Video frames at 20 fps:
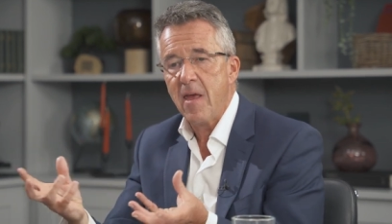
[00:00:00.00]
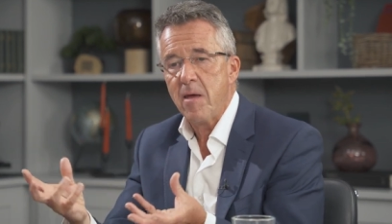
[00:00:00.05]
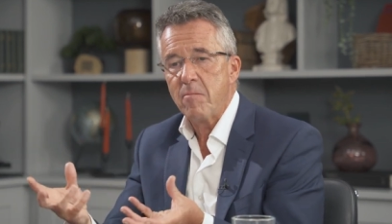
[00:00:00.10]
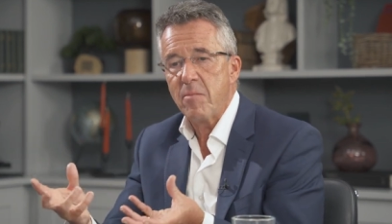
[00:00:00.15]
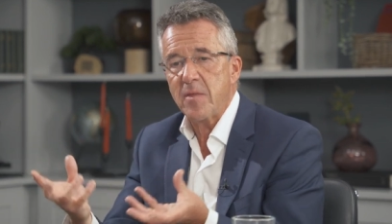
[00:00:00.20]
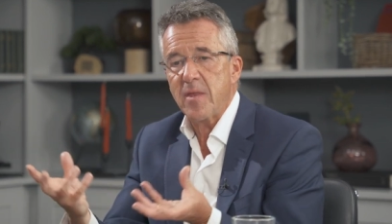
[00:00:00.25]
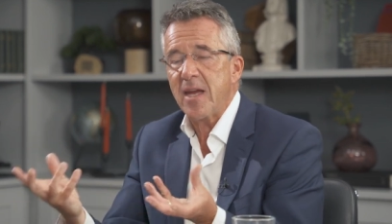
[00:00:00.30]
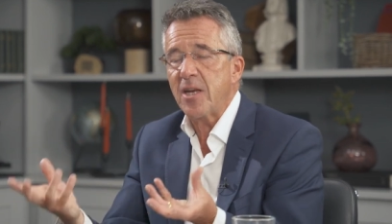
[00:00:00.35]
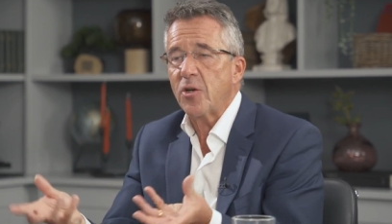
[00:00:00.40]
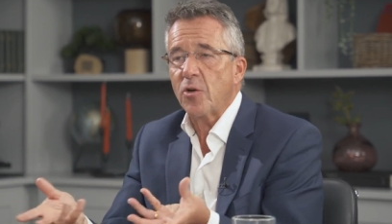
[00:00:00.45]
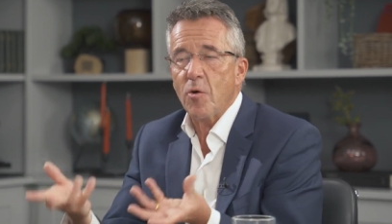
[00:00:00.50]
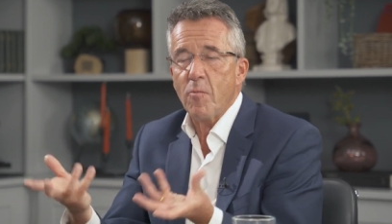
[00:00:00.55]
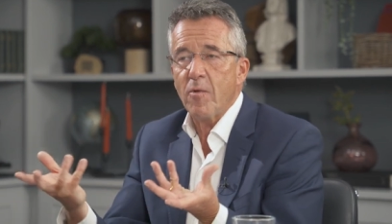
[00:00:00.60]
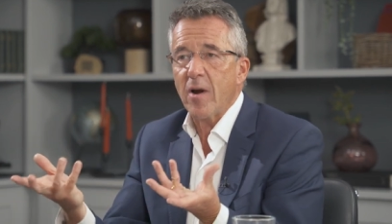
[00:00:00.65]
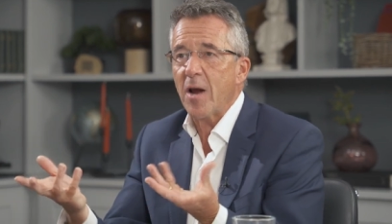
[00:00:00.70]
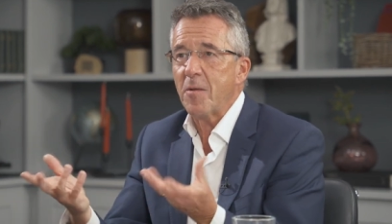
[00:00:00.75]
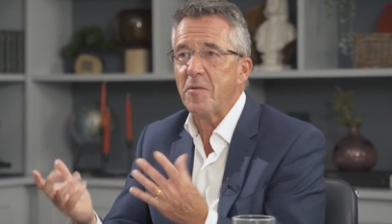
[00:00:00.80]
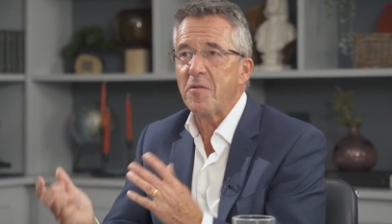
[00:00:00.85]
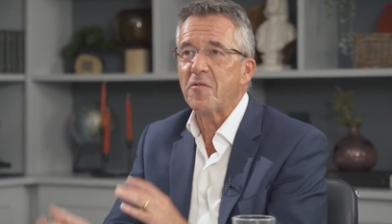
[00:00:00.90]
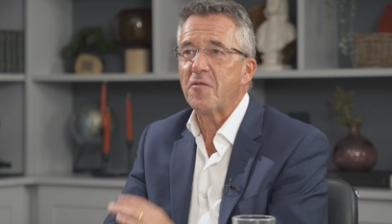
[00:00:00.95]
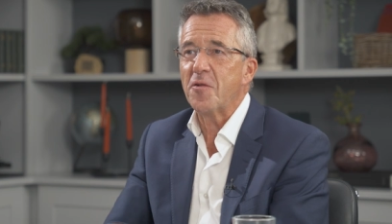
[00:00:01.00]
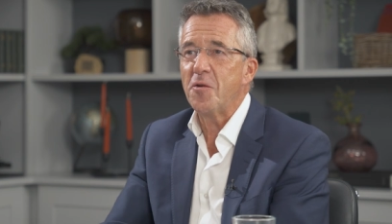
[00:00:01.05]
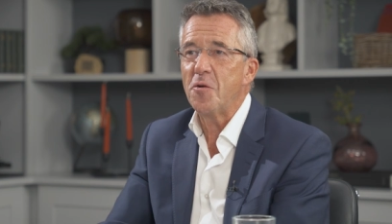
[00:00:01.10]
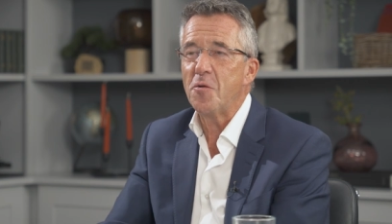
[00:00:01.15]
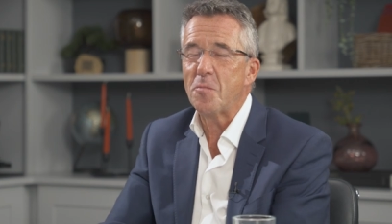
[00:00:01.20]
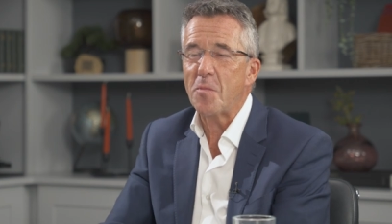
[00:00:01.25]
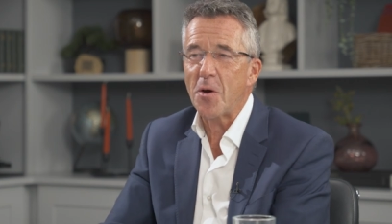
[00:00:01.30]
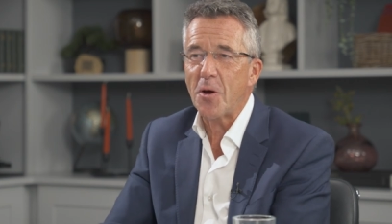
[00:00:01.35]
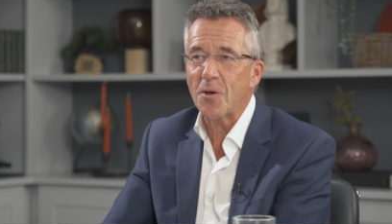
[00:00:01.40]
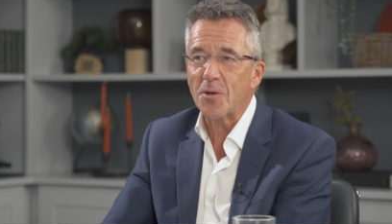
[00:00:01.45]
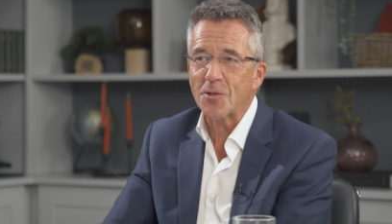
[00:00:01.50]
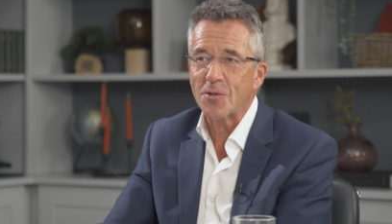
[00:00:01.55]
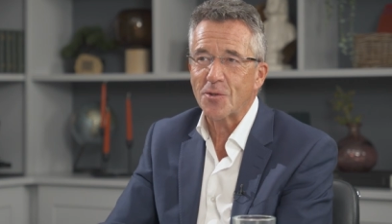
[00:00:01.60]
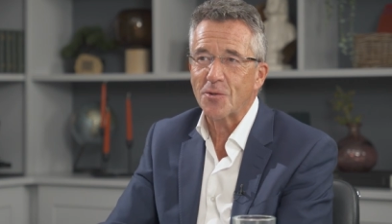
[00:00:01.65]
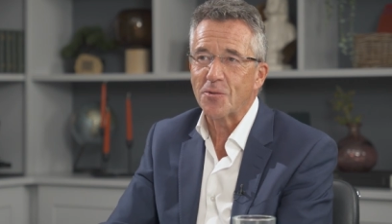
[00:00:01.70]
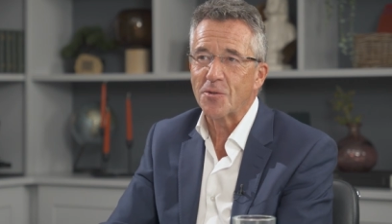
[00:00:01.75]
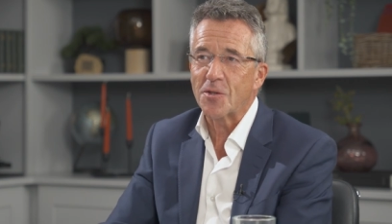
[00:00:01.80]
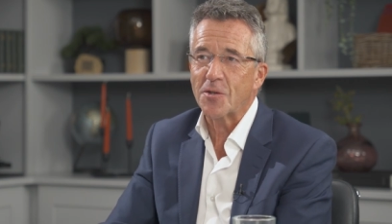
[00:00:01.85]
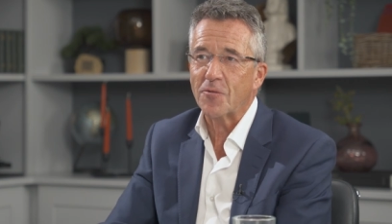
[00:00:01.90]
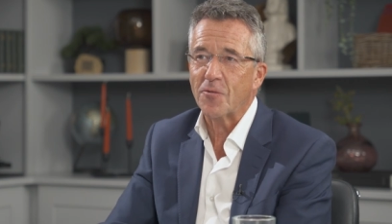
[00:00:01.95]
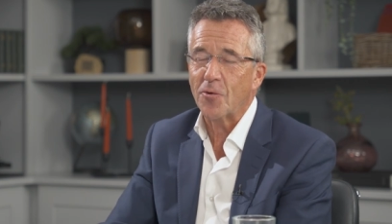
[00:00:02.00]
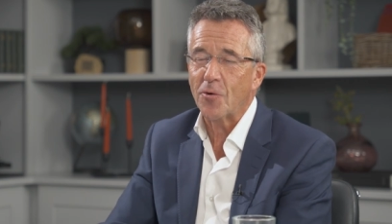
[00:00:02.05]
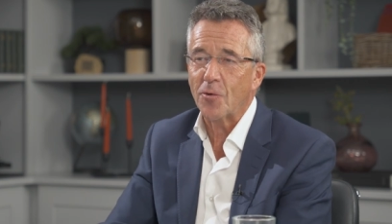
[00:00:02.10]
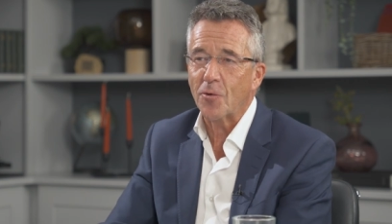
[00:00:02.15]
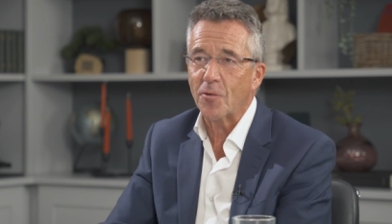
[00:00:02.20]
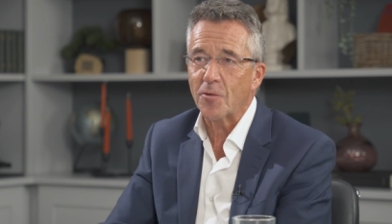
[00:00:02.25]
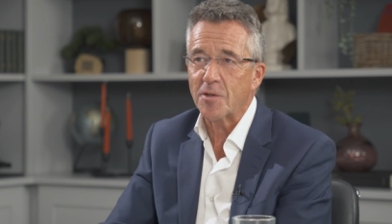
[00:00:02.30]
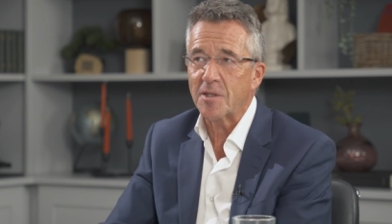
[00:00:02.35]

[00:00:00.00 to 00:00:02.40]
but they'd come round with food parcels for